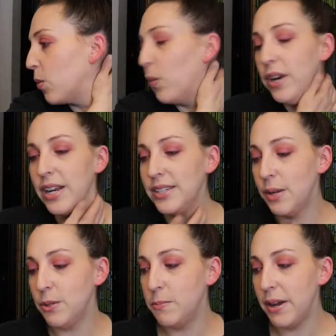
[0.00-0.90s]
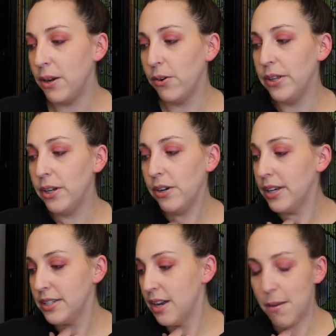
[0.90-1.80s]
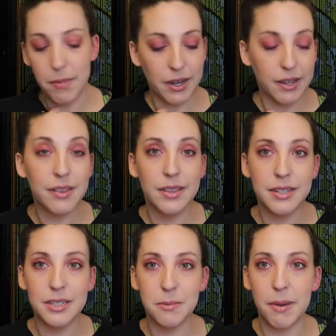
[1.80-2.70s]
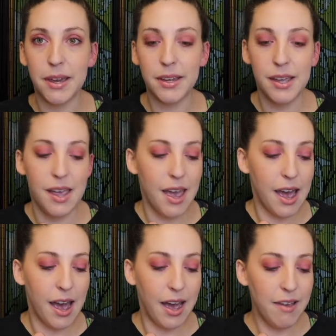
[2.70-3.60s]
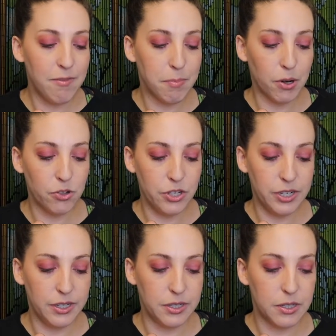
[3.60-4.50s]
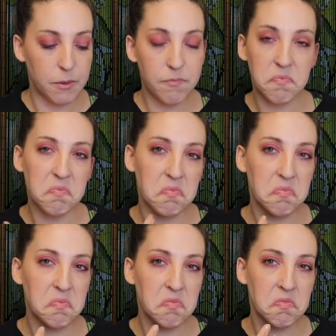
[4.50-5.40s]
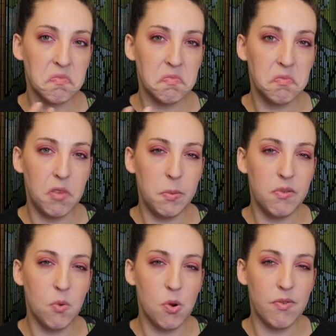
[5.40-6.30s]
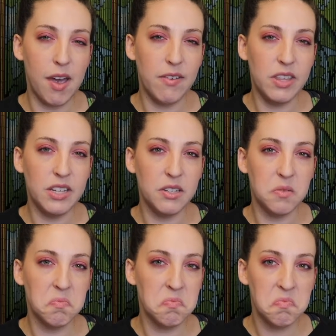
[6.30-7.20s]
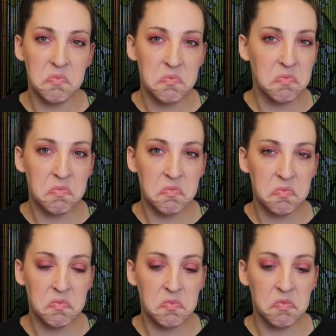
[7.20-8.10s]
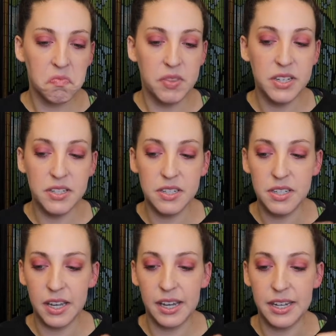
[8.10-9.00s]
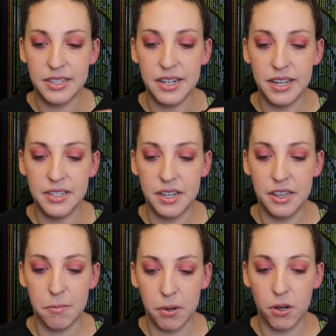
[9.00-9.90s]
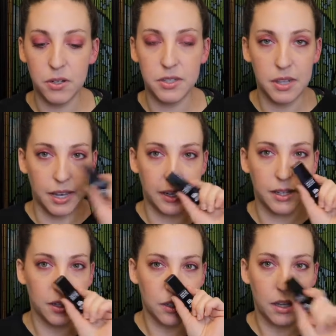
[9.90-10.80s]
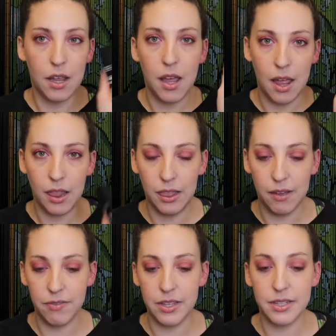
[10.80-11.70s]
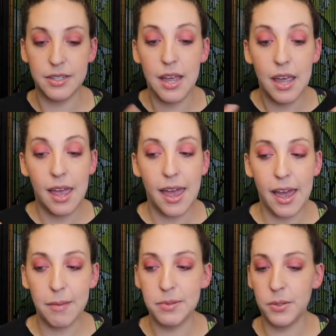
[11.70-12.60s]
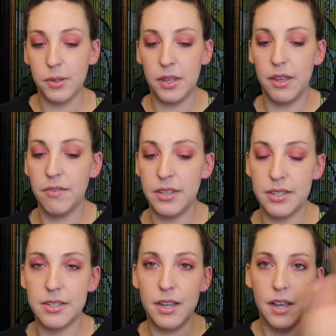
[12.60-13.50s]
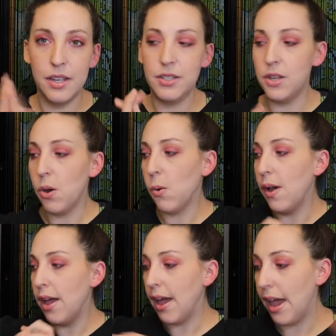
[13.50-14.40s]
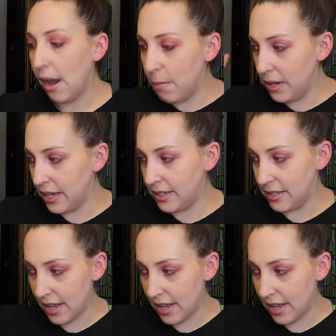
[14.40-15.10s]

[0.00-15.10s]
what did I say was Bay earlier? It's not Bay. This is Bay. I've purchased maybe 4 or 5 of these. This is like, it stays in the purse. Like, love this. Absolutely love this. So, how many is